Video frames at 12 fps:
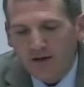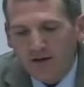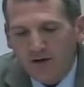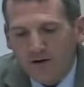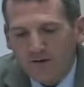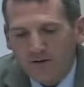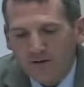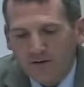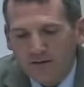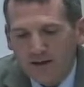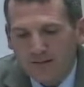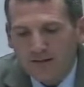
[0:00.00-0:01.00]
Over at
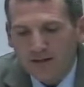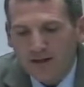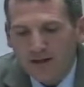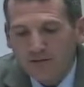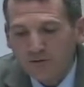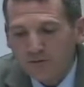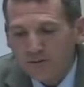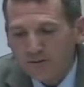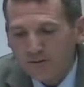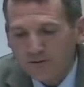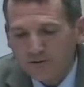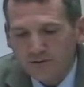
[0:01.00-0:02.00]
Northampton High School, the
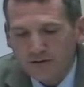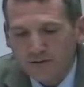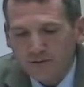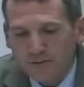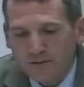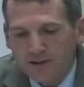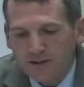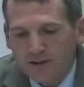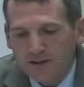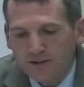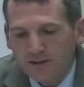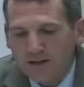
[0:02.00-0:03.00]
result would be an
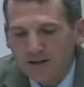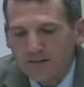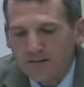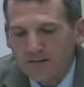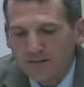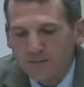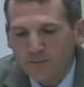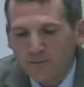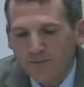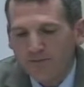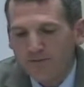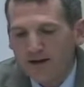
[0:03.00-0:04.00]
elimination of a
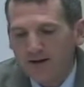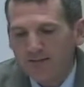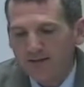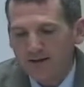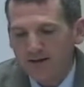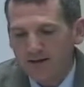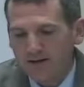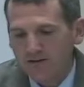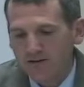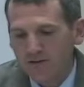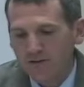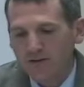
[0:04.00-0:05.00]
0.5
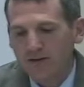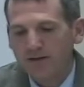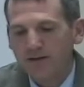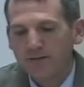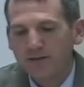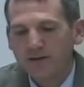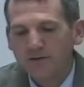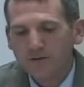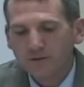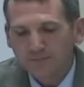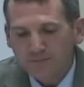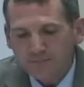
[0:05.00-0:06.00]
technology curriculum
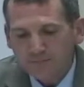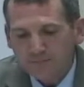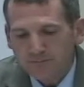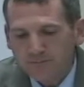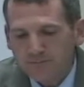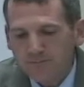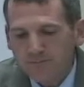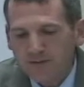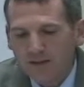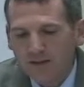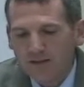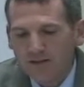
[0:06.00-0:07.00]
teacher,
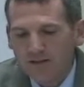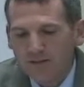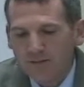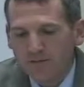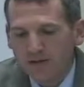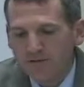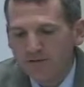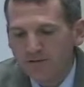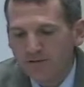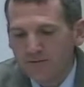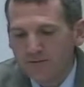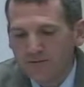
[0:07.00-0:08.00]
uh, the elimination
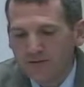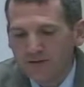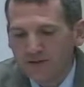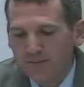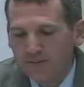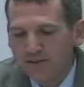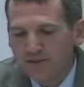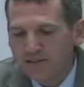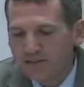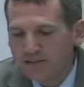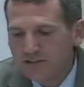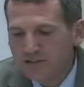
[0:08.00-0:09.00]
of a full-time art
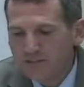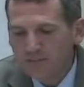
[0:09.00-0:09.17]
teacher,